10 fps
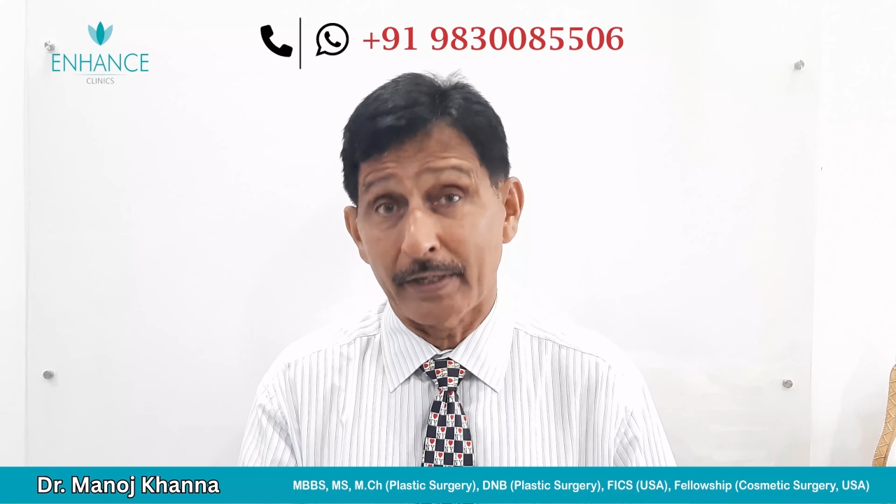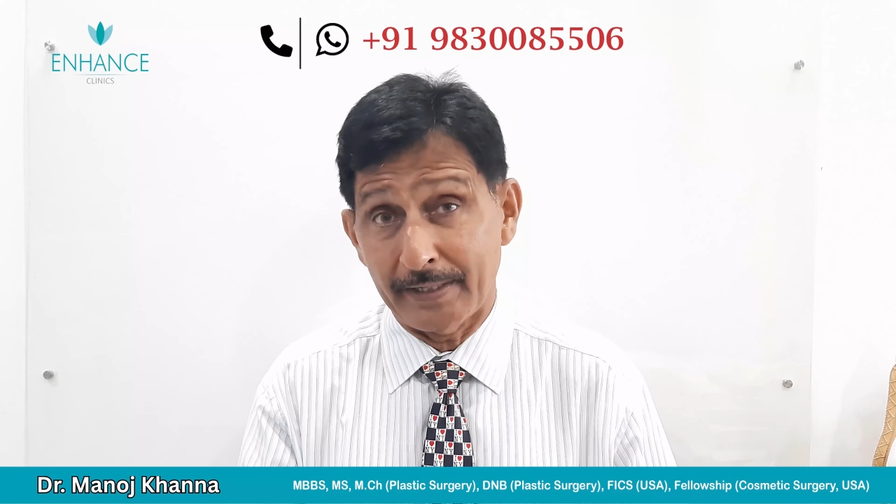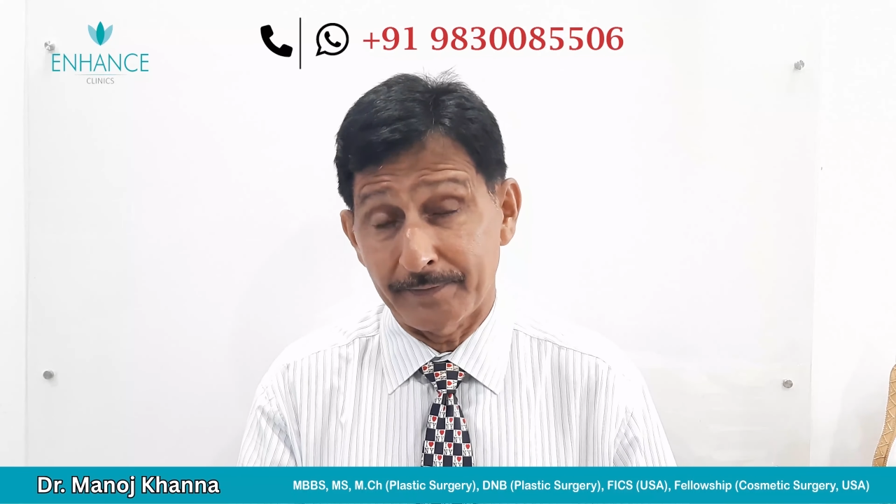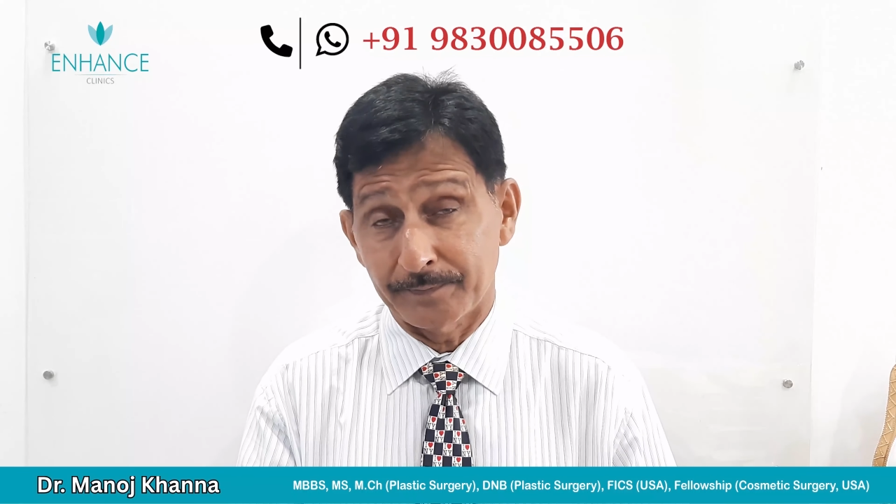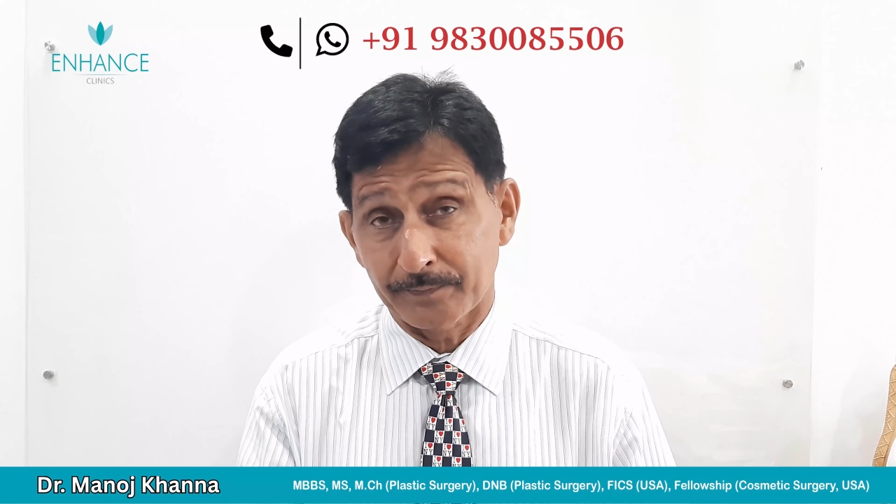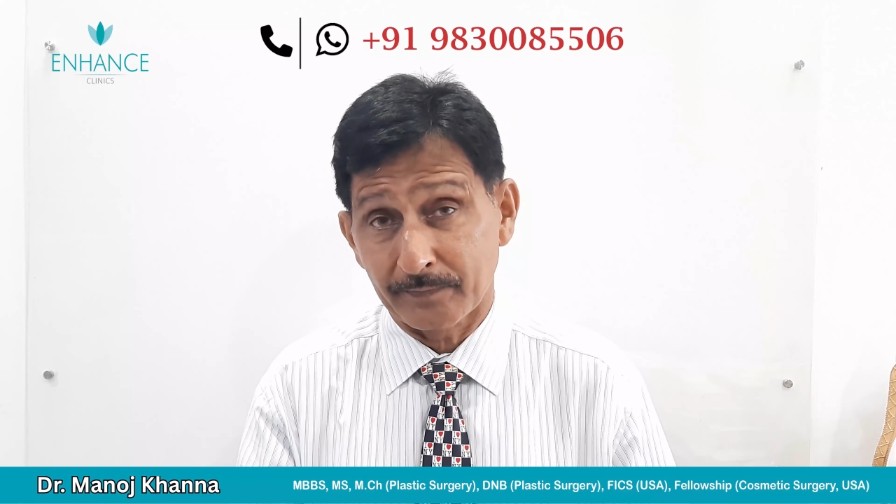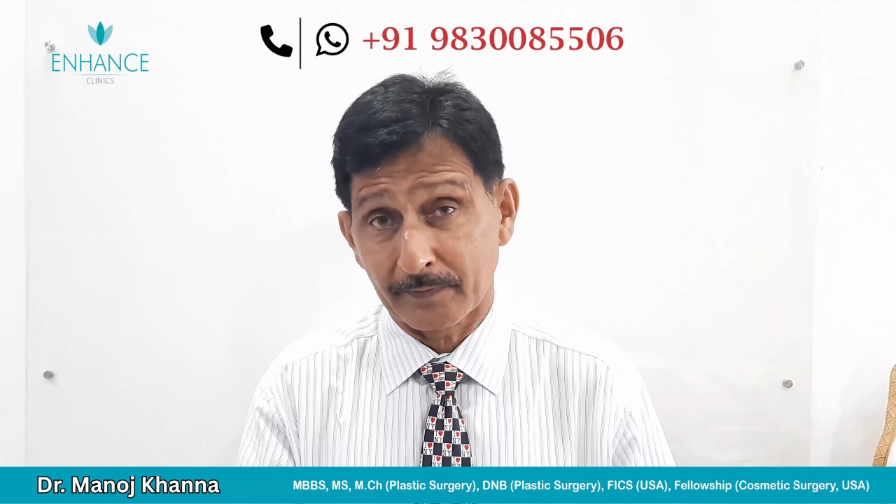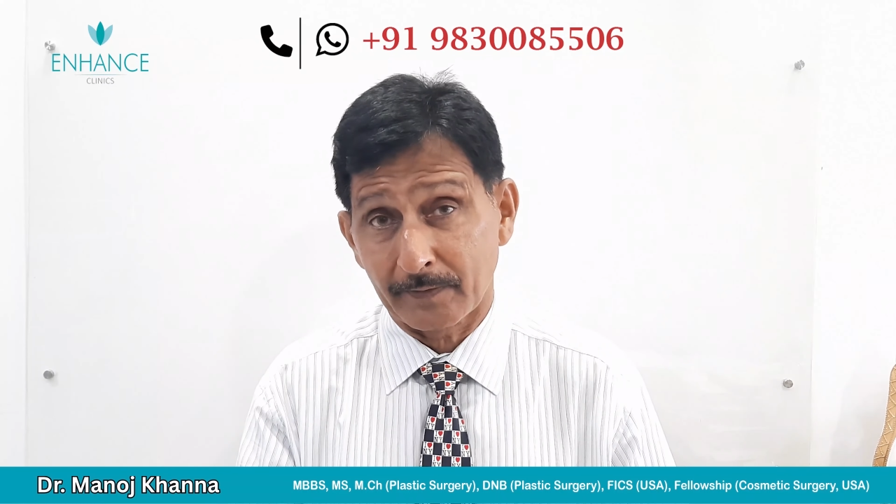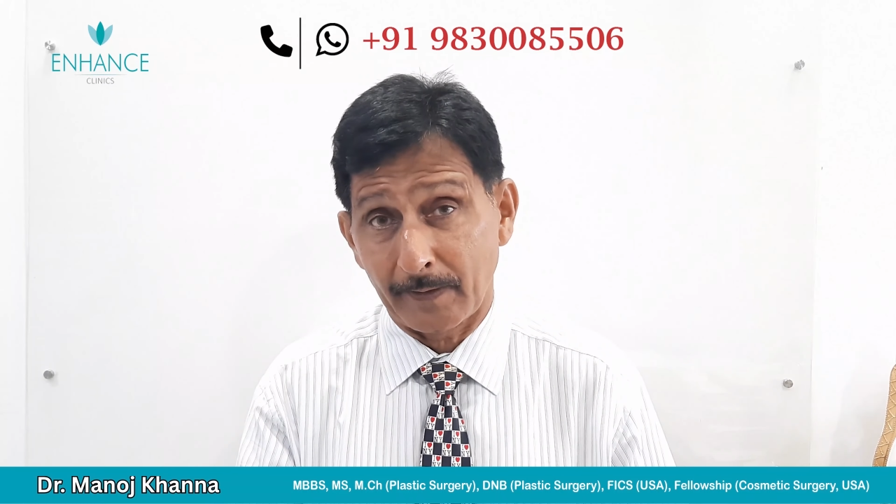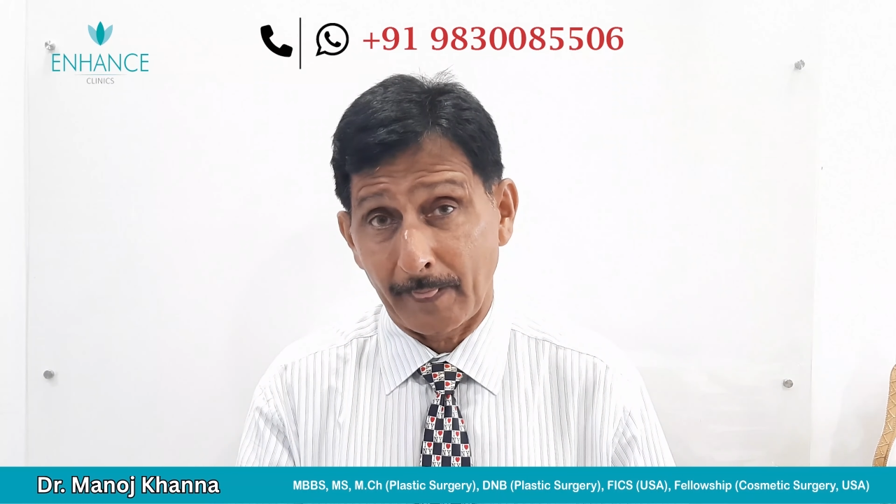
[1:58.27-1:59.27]
head.
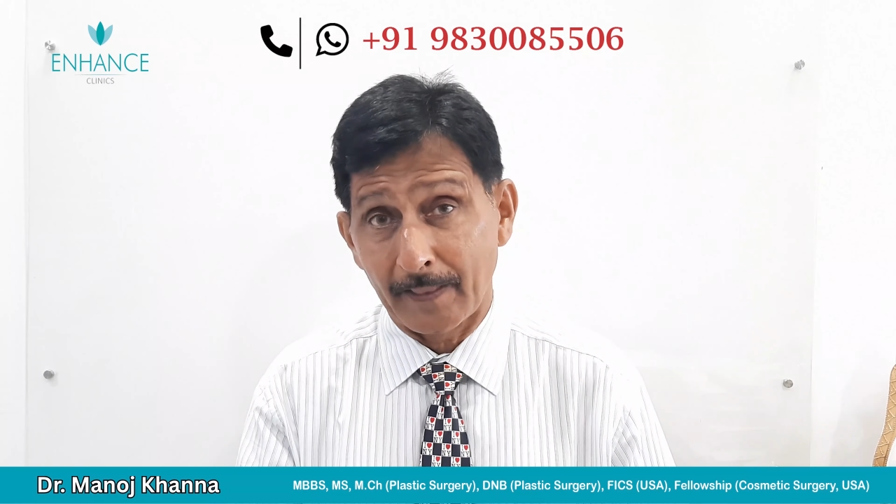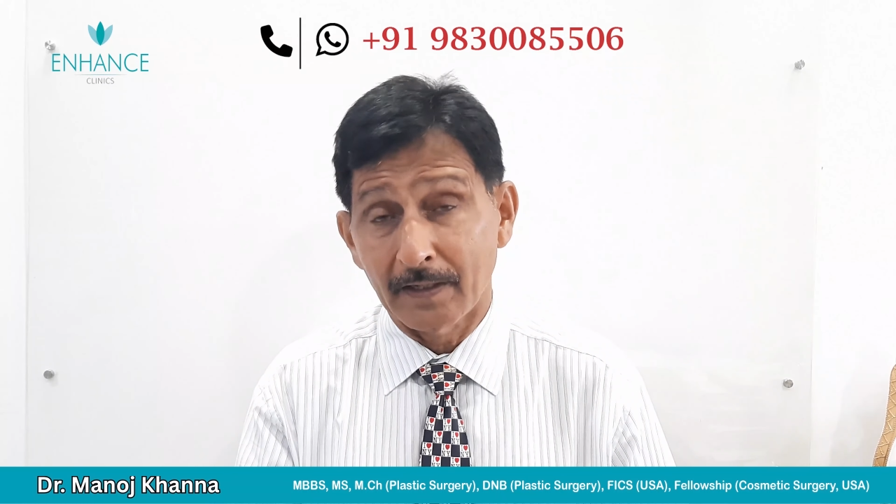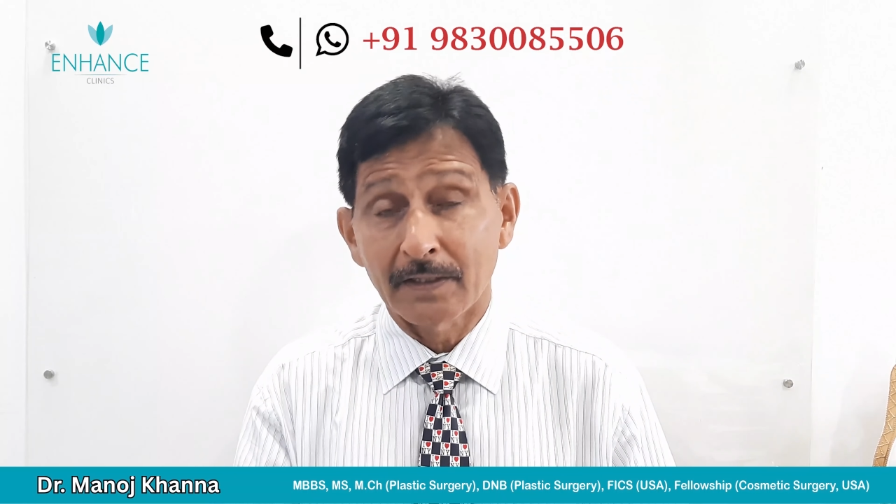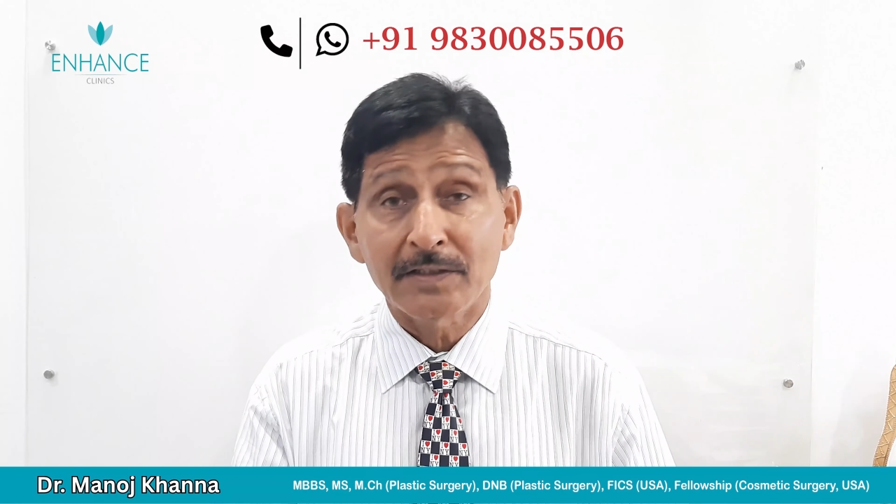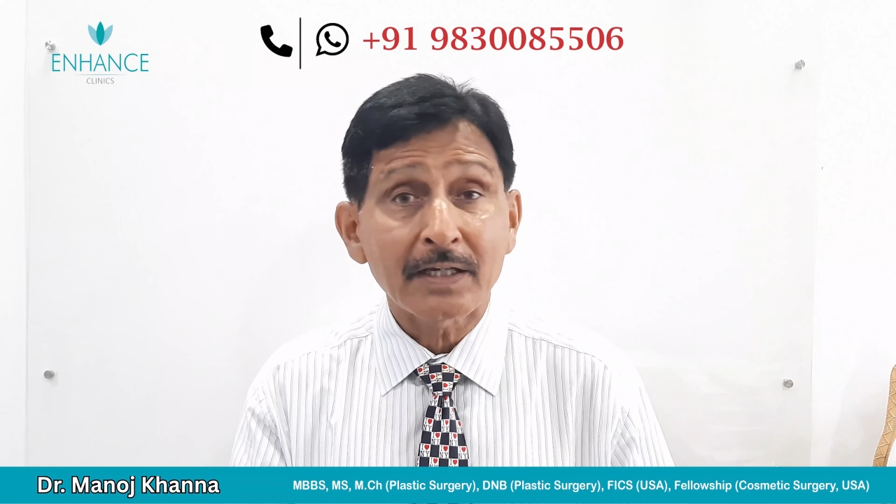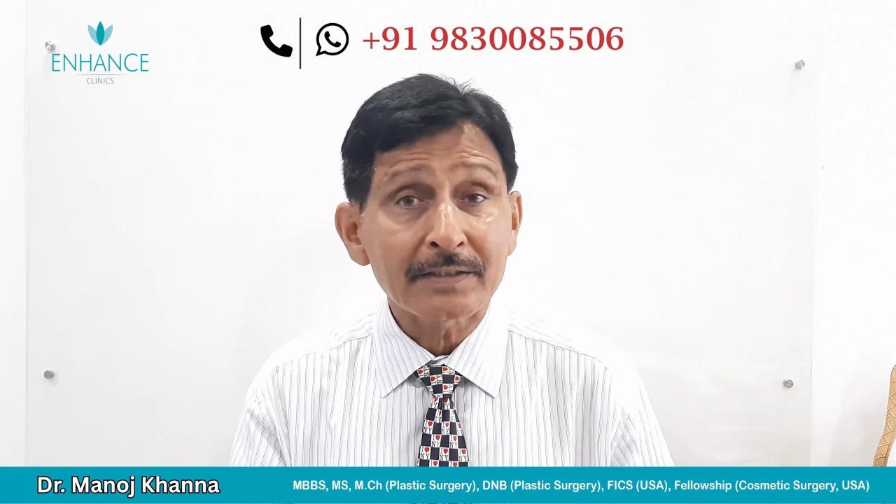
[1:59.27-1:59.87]
The